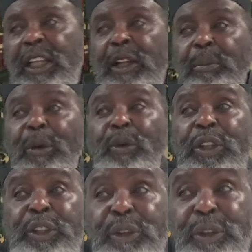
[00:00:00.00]
But when
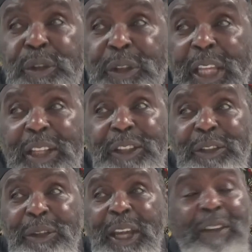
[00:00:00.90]
you do that,
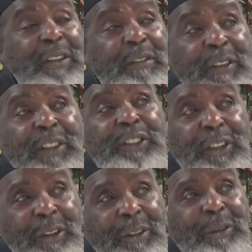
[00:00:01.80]
you have
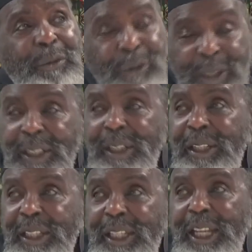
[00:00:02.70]
adventure.
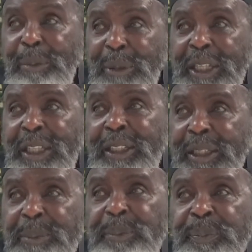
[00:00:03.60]

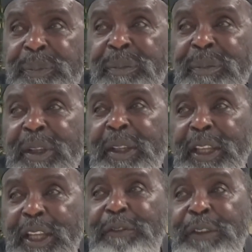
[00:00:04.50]

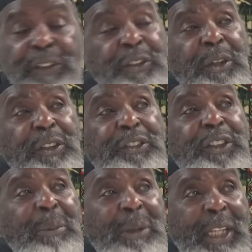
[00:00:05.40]
Adventure is
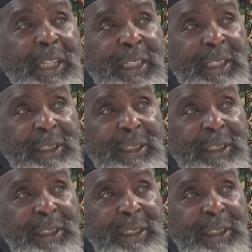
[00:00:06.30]
stimulating.